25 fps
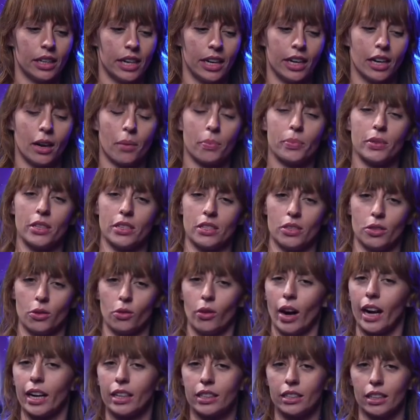hit up this
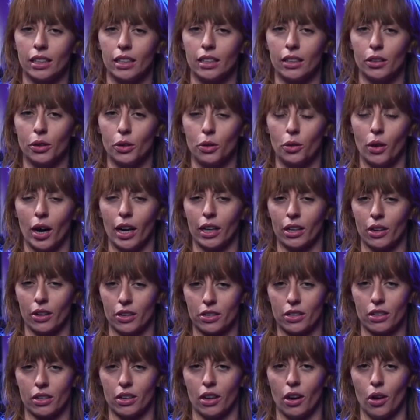director who I got
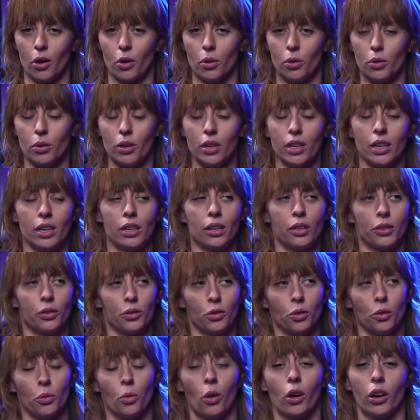to know
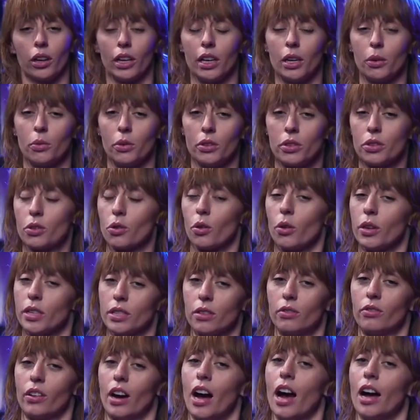through working with Troye
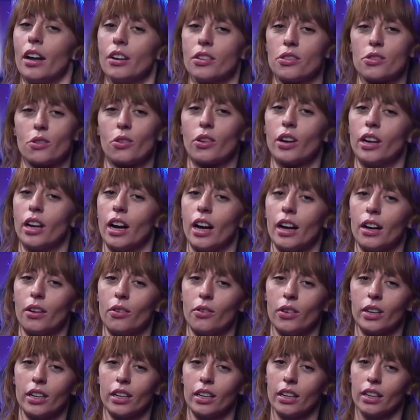Sivan. Troy and I had
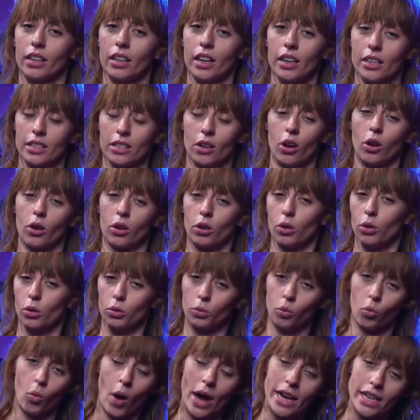written a song called
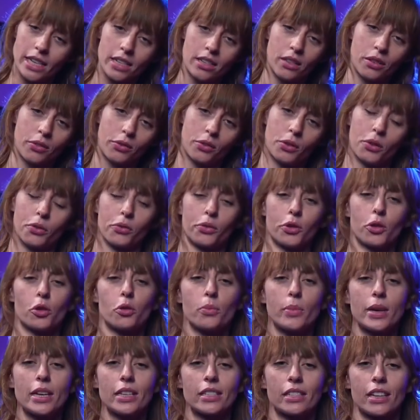Wait for a film
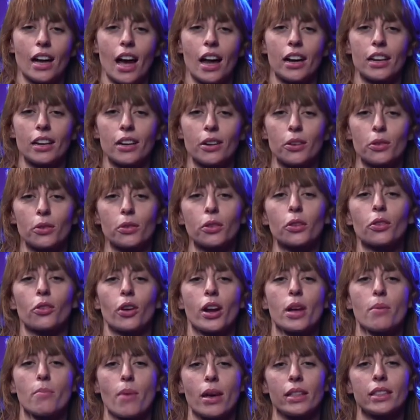he starred in called
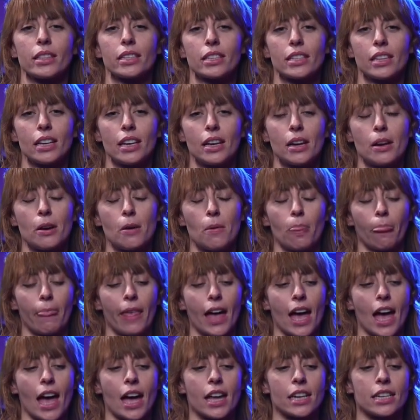3 Months.
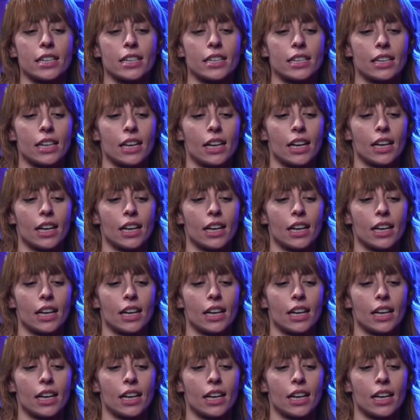And